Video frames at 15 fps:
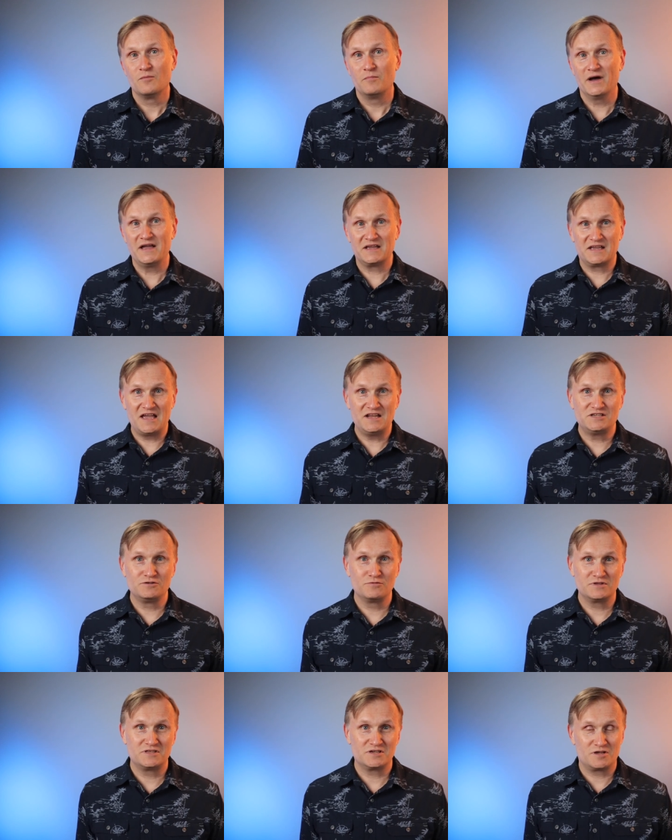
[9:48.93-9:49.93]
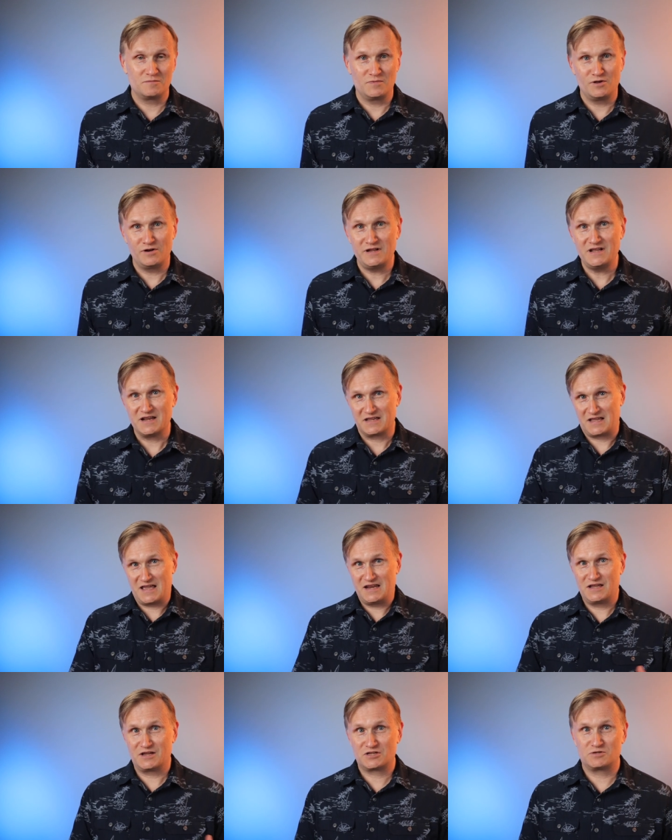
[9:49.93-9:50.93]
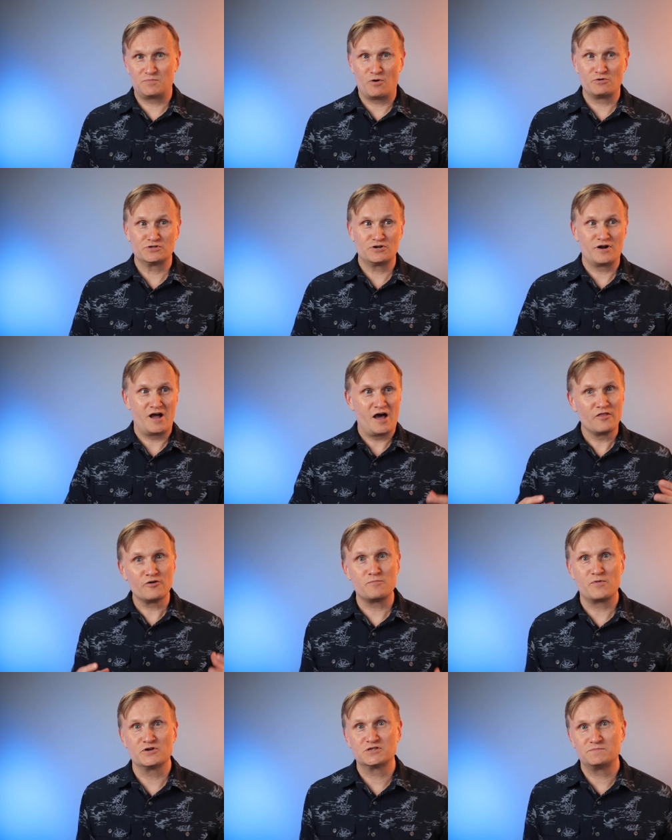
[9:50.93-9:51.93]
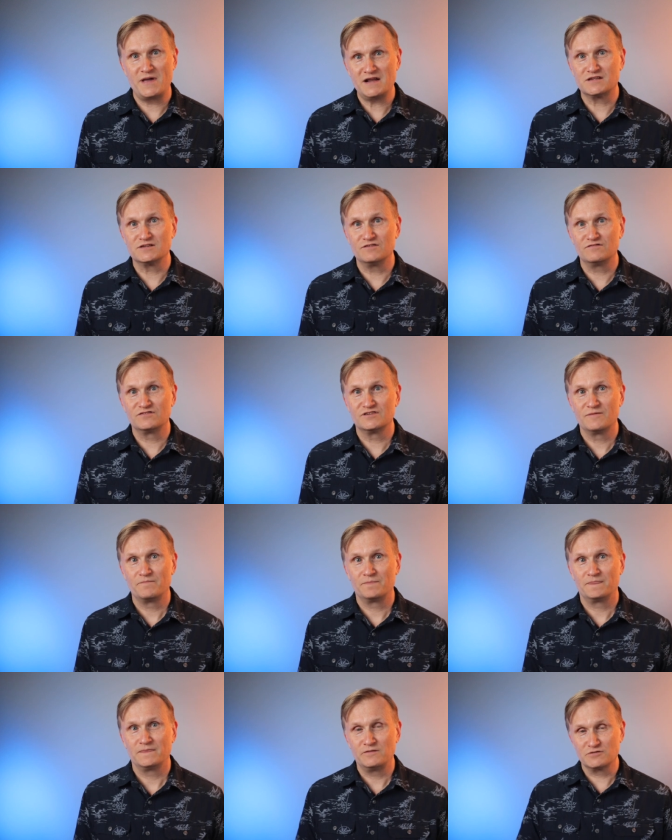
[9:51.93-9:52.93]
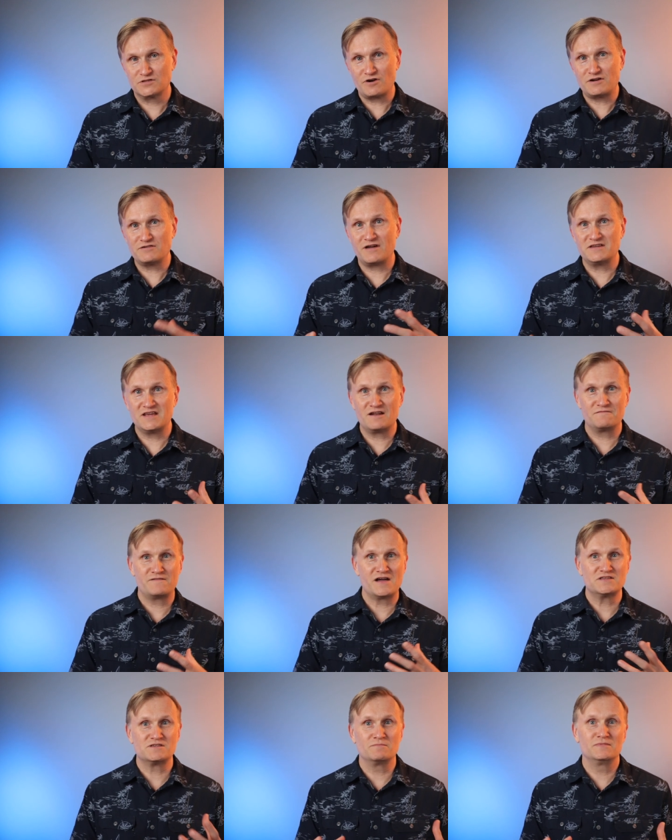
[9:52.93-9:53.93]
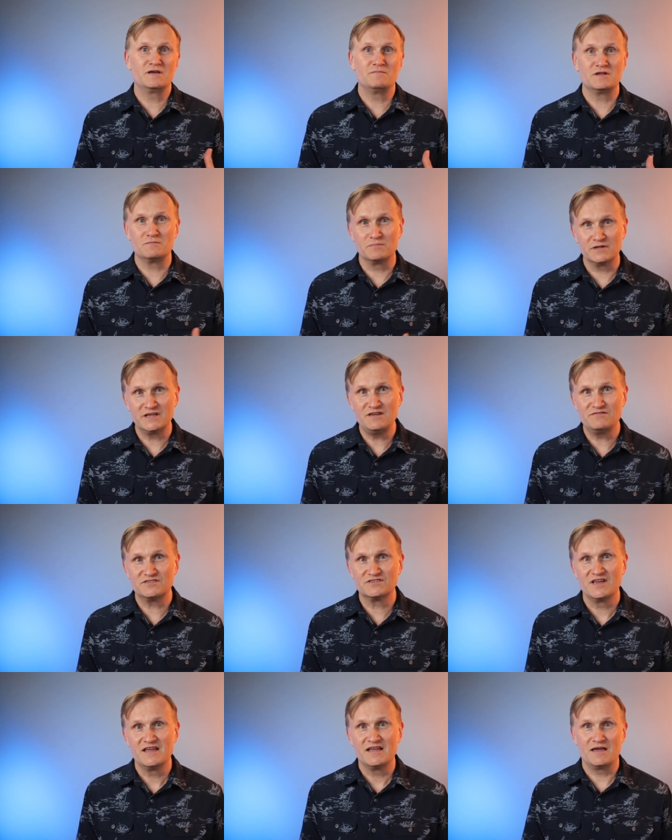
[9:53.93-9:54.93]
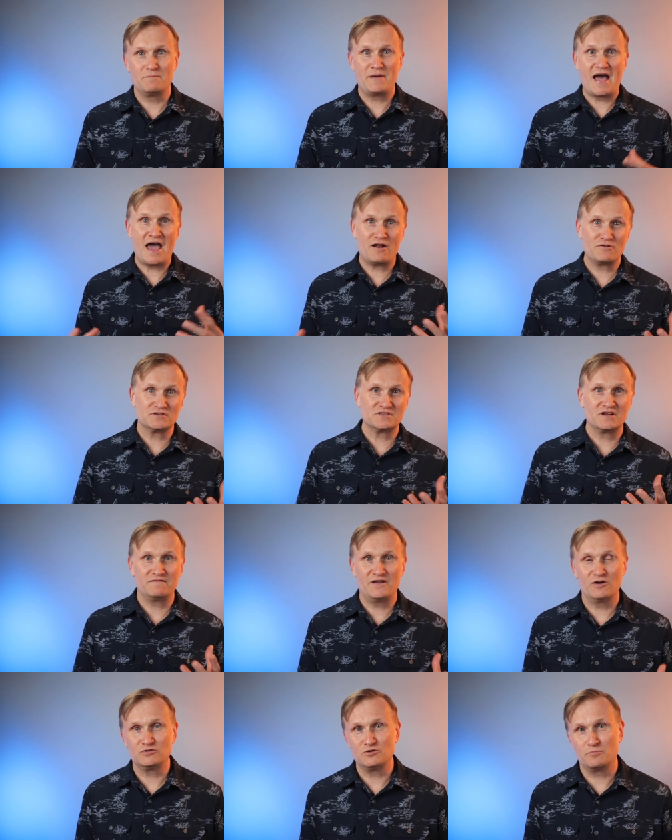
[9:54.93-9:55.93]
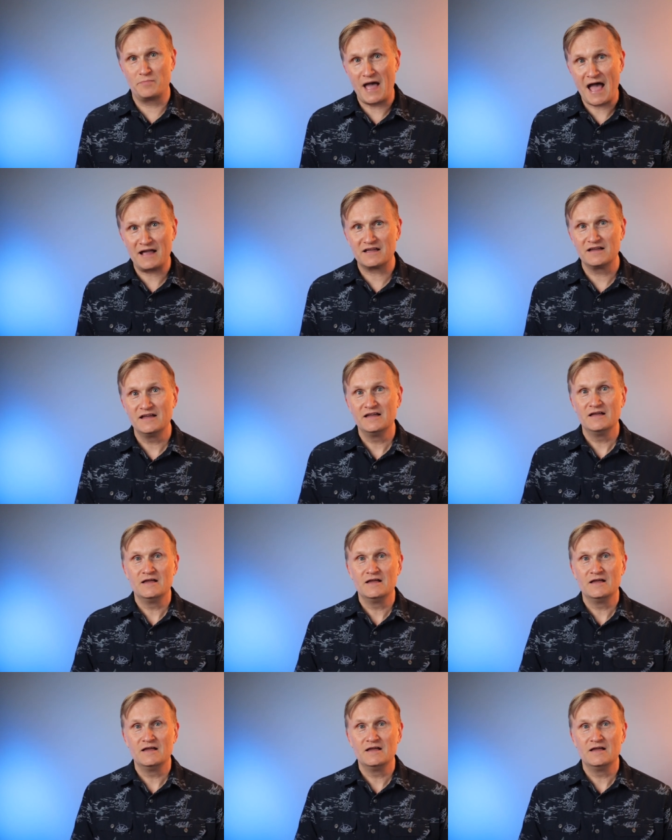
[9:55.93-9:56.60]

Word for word: By engaging with the community and gaining exposure to other perspectives, you'll start to identify some limiting beliefs and patterns that have held you back,